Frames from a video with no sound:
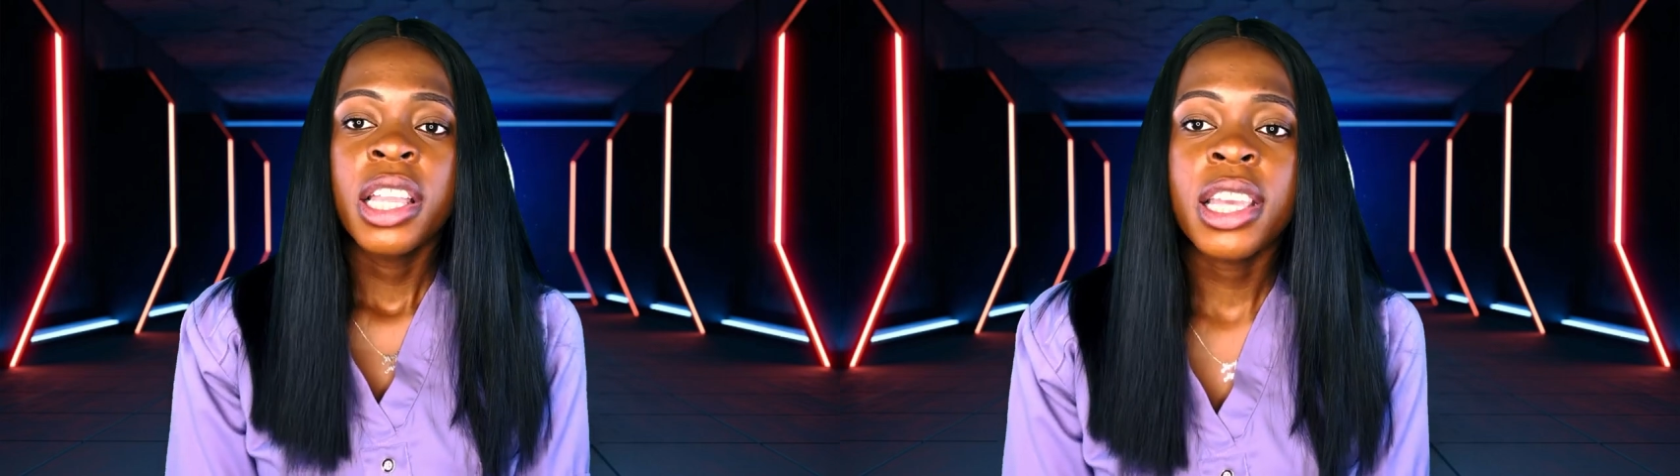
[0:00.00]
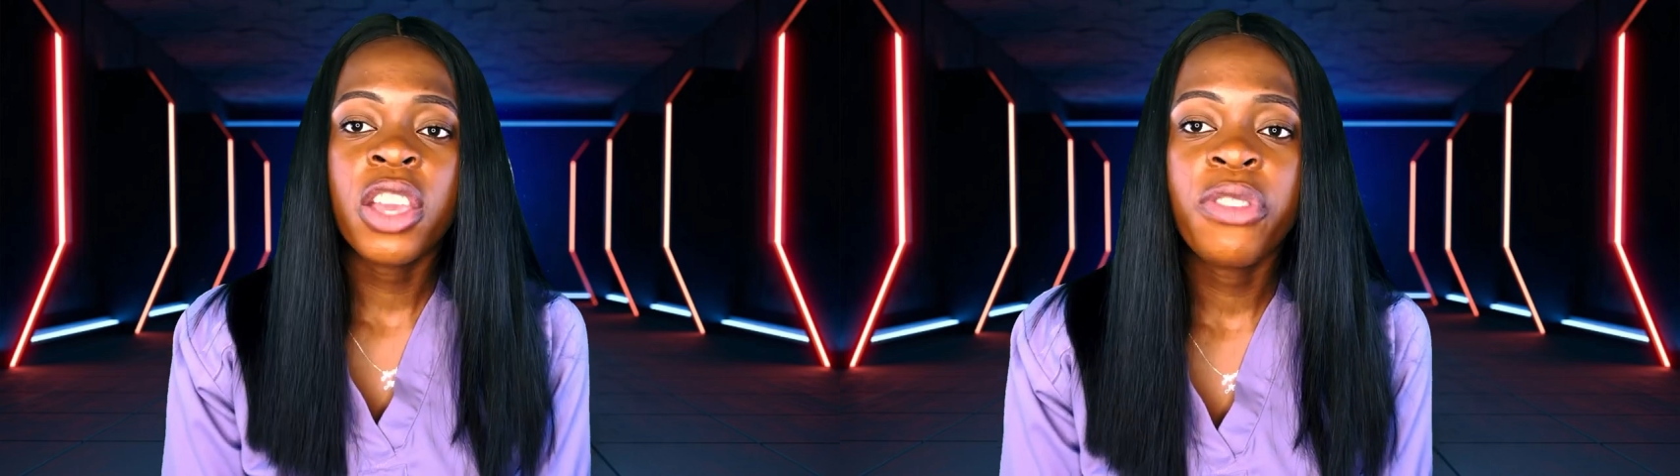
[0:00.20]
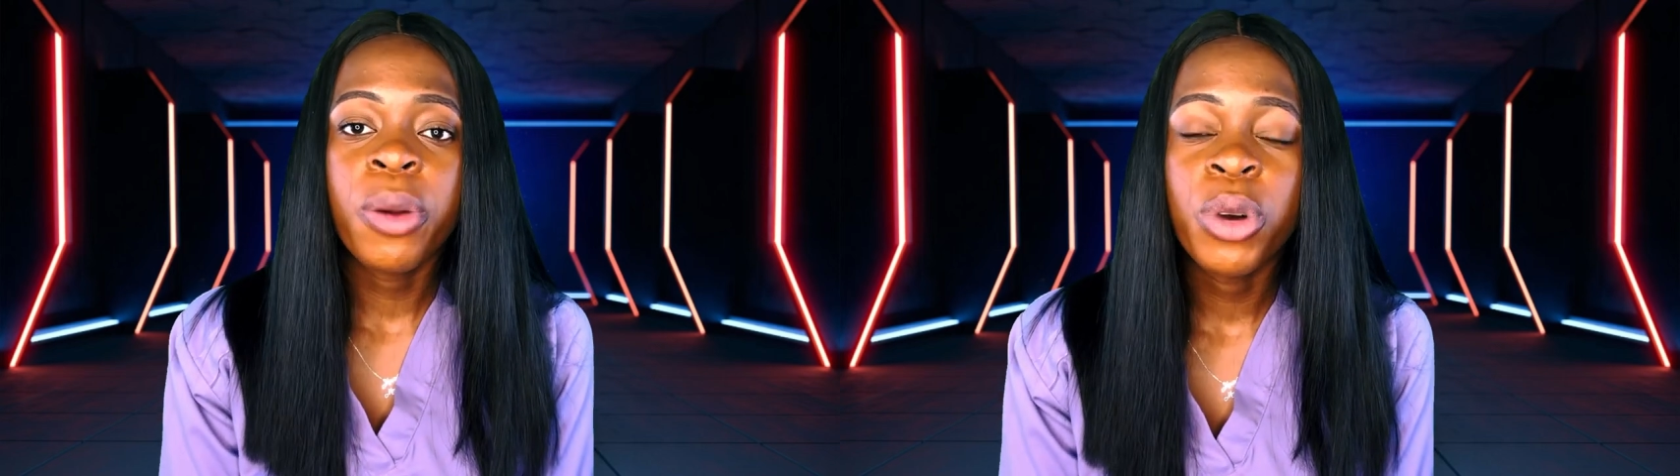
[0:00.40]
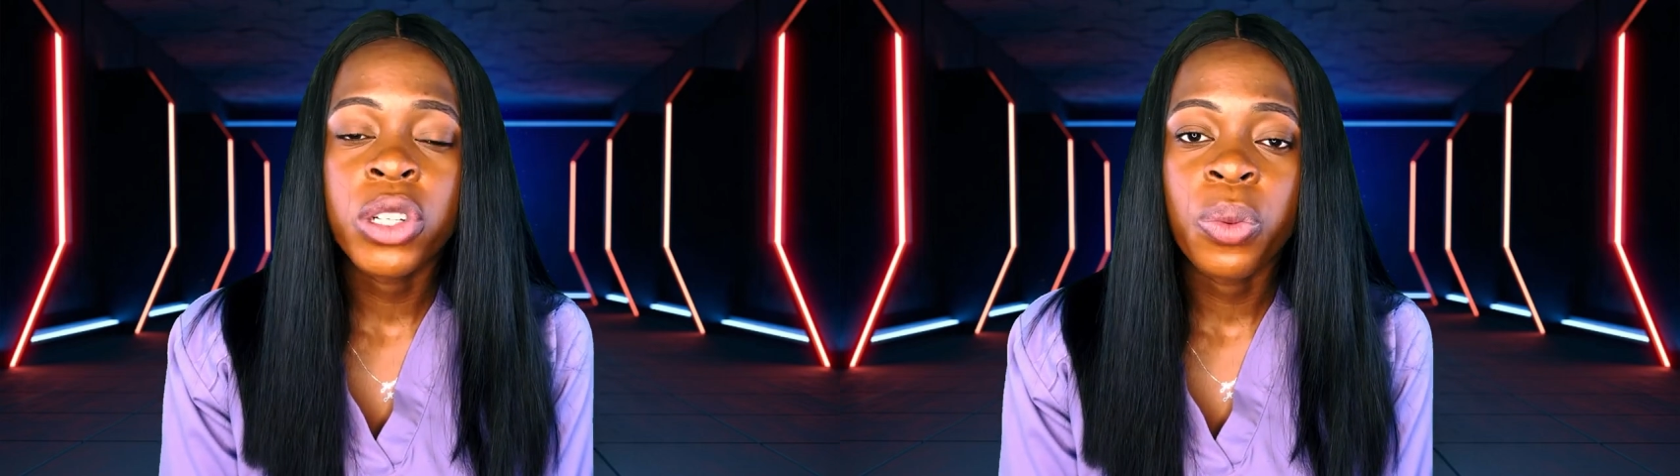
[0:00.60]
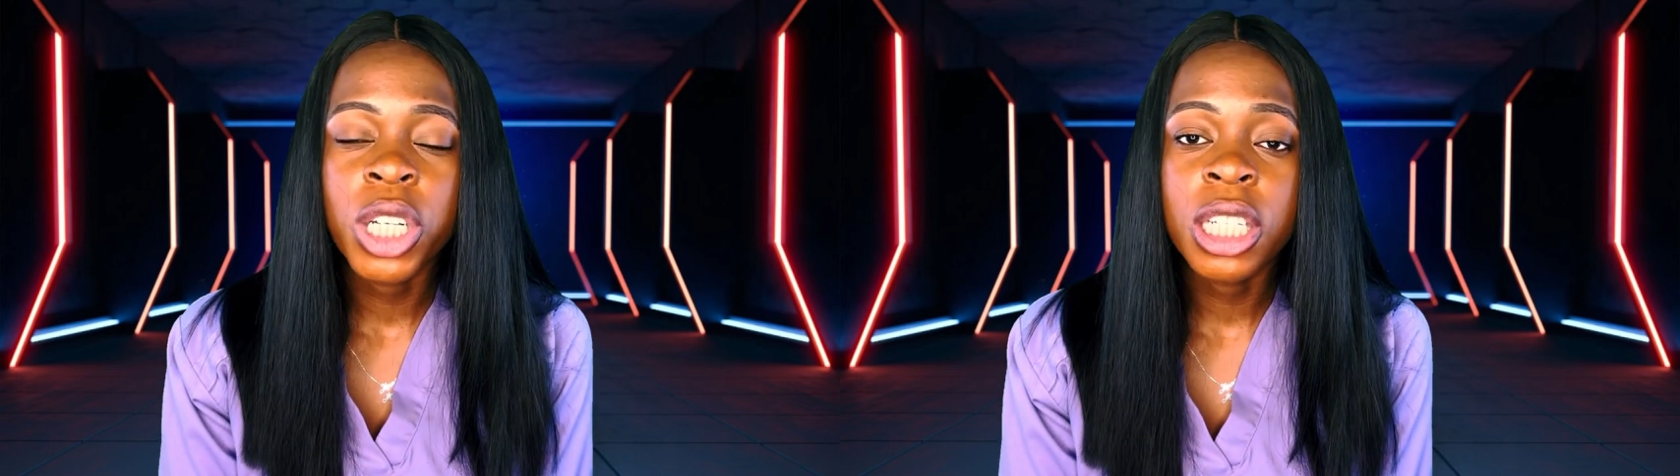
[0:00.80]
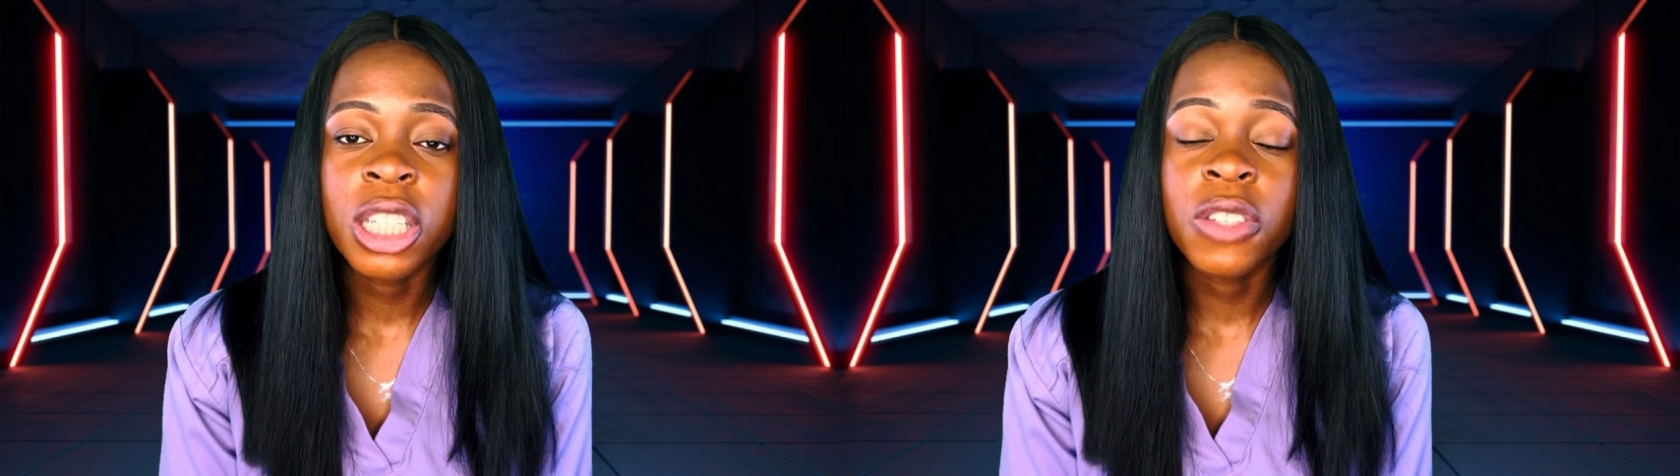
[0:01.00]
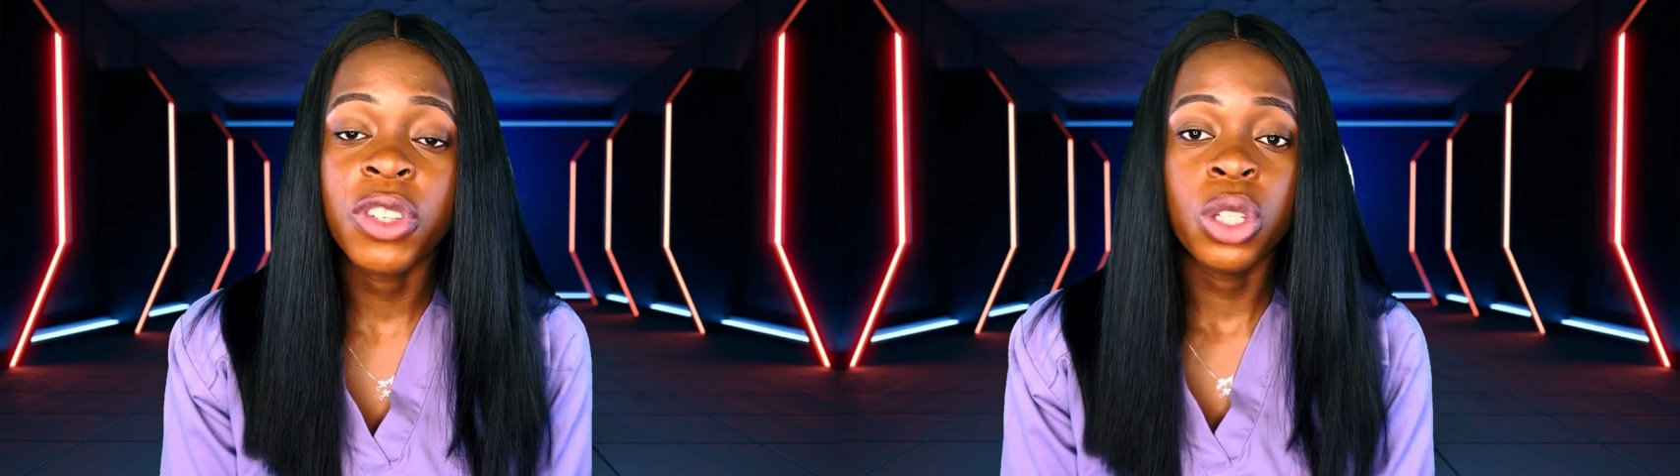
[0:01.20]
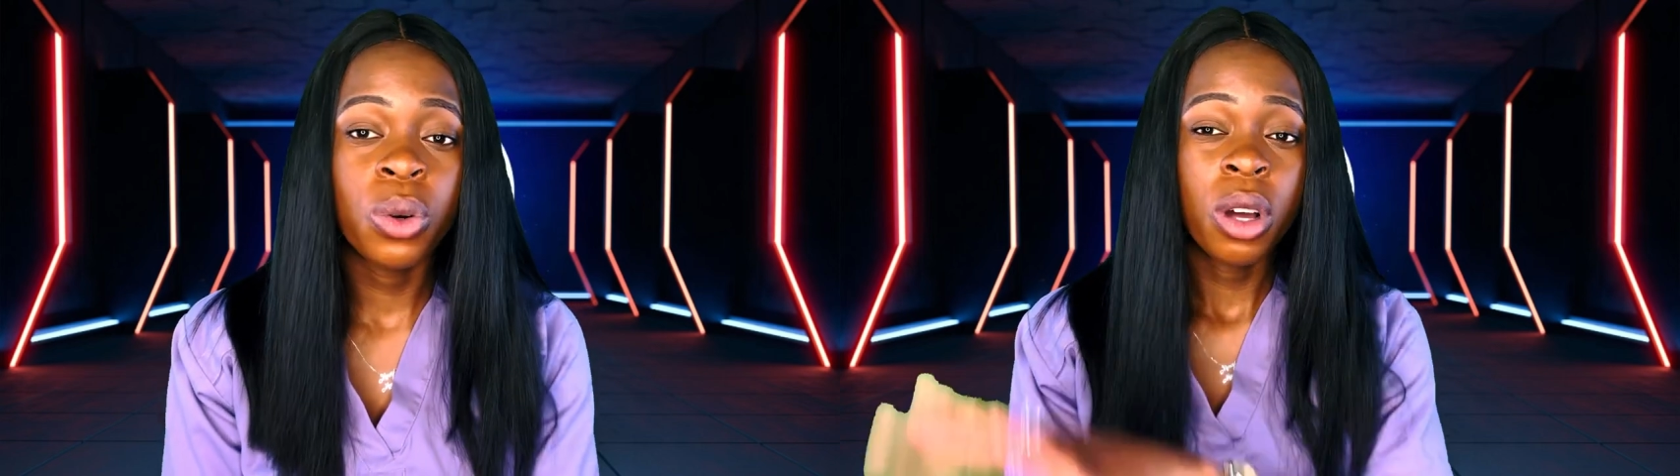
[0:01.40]
Thank you very much for watching this
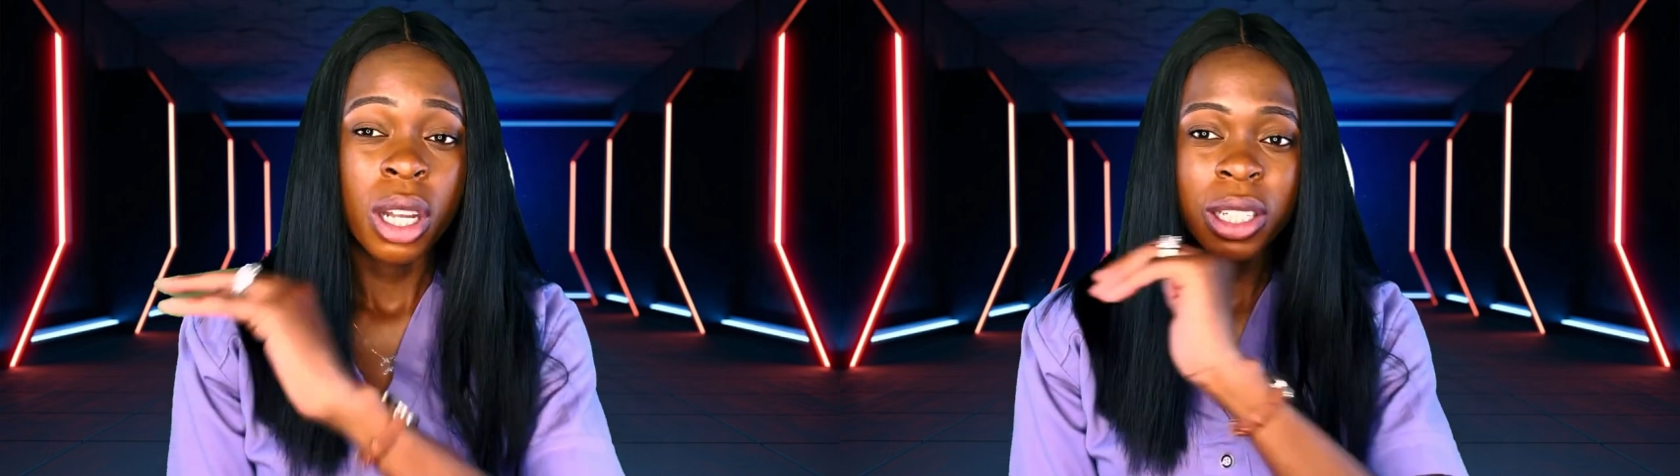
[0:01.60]
video.